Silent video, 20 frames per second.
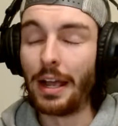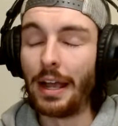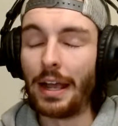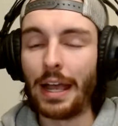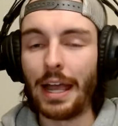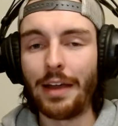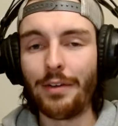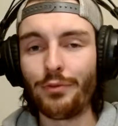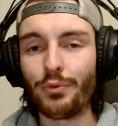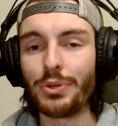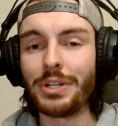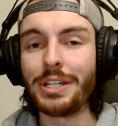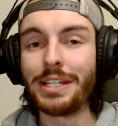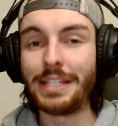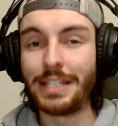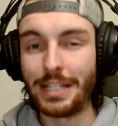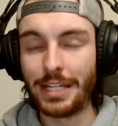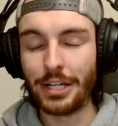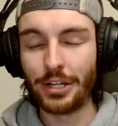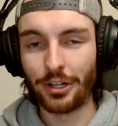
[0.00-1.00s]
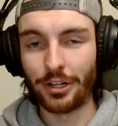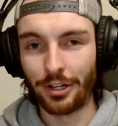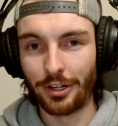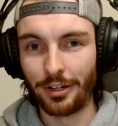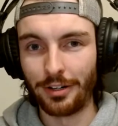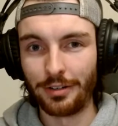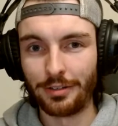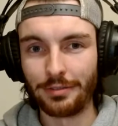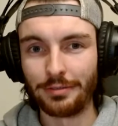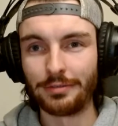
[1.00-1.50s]
every year
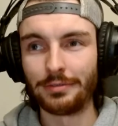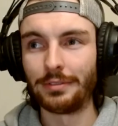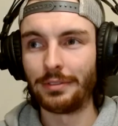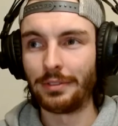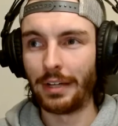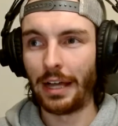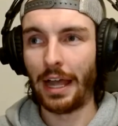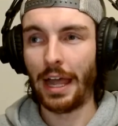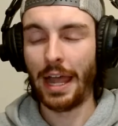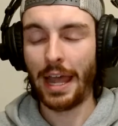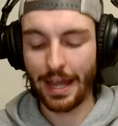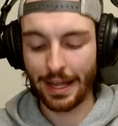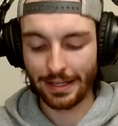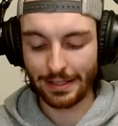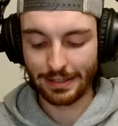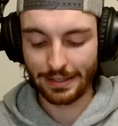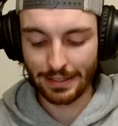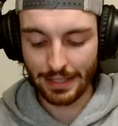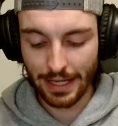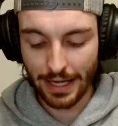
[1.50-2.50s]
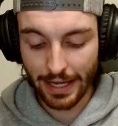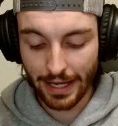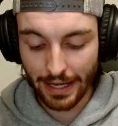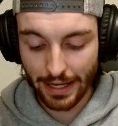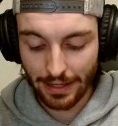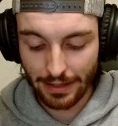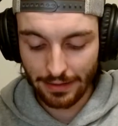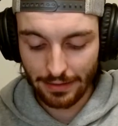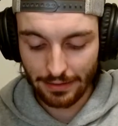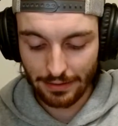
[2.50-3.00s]
has
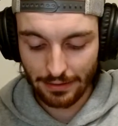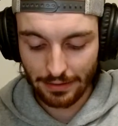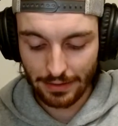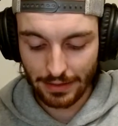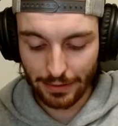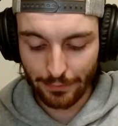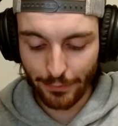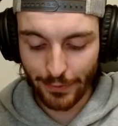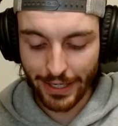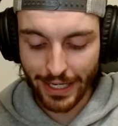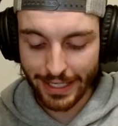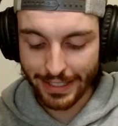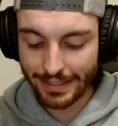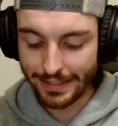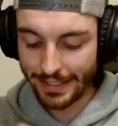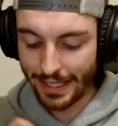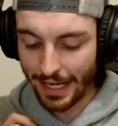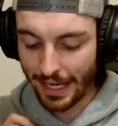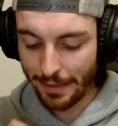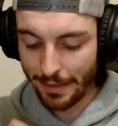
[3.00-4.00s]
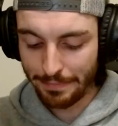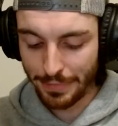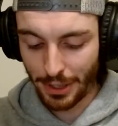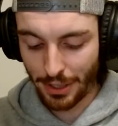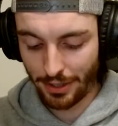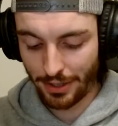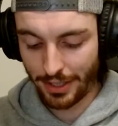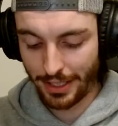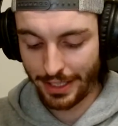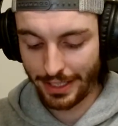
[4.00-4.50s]
different exam
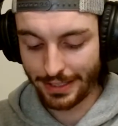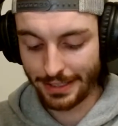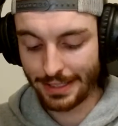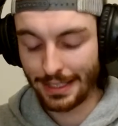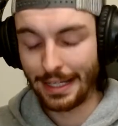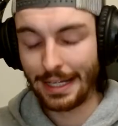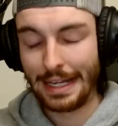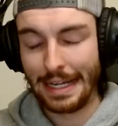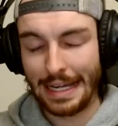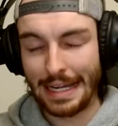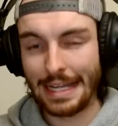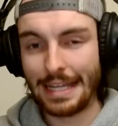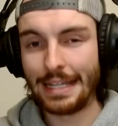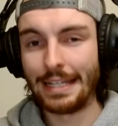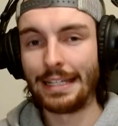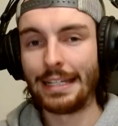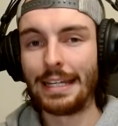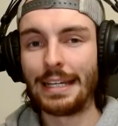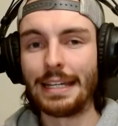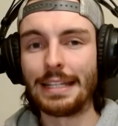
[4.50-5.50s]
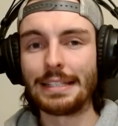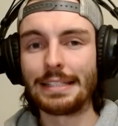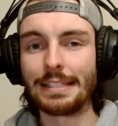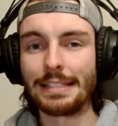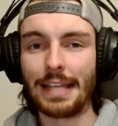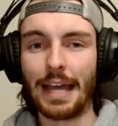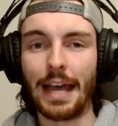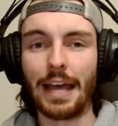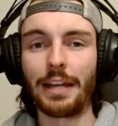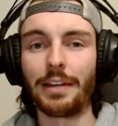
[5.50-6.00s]
periods
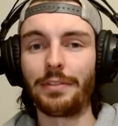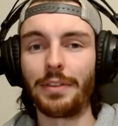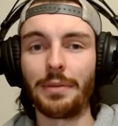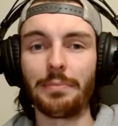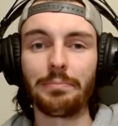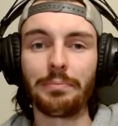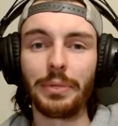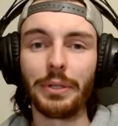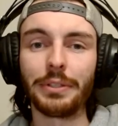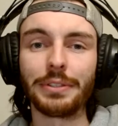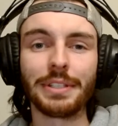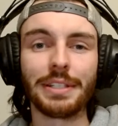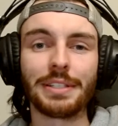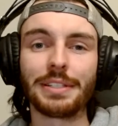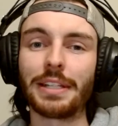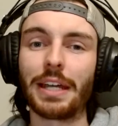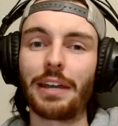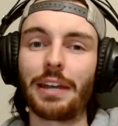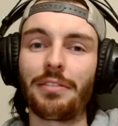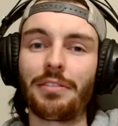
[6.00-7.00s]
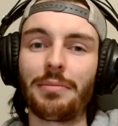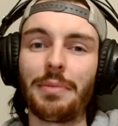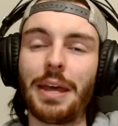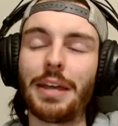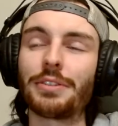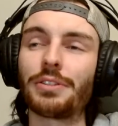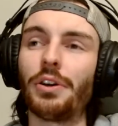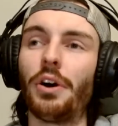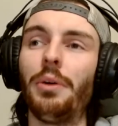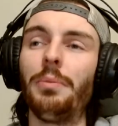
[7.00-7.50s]
inside of them, built inside of them
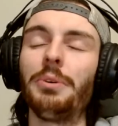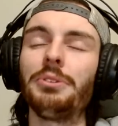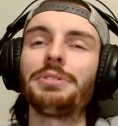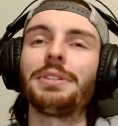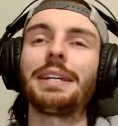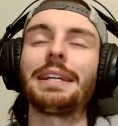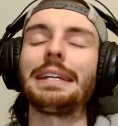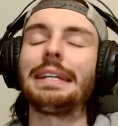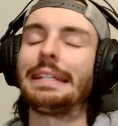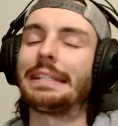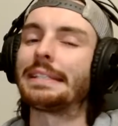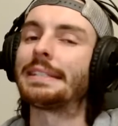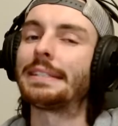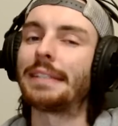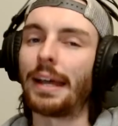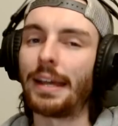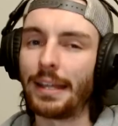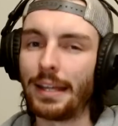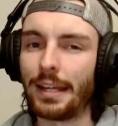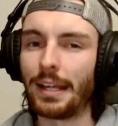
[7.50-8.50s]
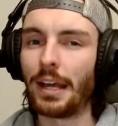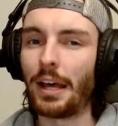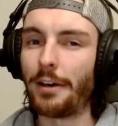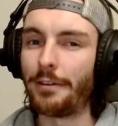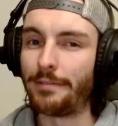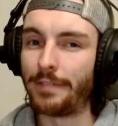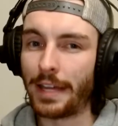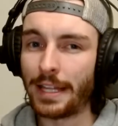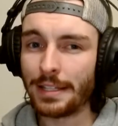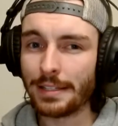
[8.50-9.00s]
as almost like inciting
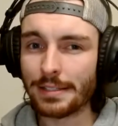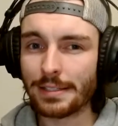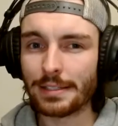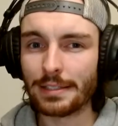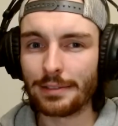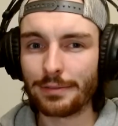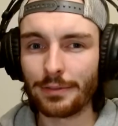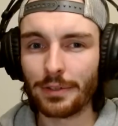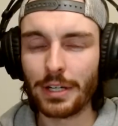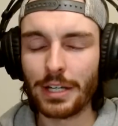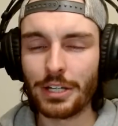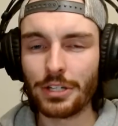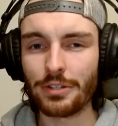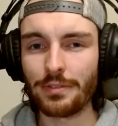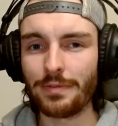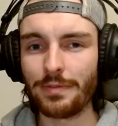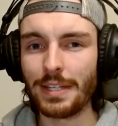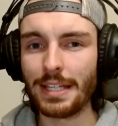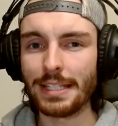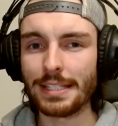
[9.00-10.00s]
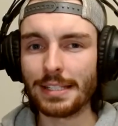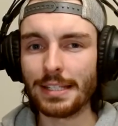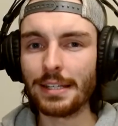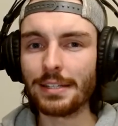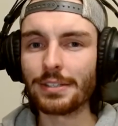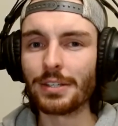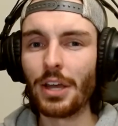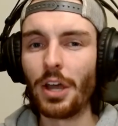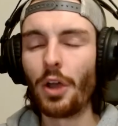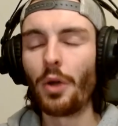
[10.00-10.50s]
events for each of these
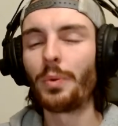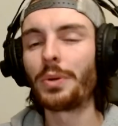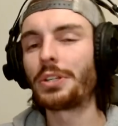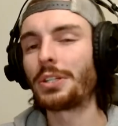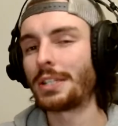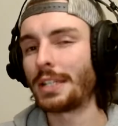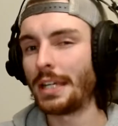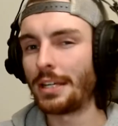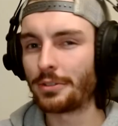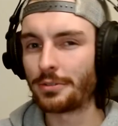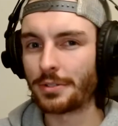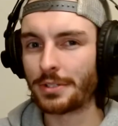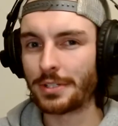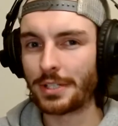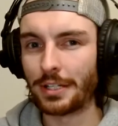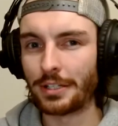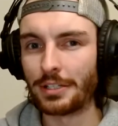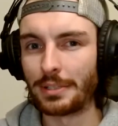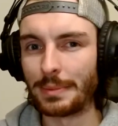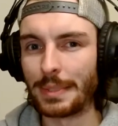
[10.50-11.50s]
things, which is interesting to me.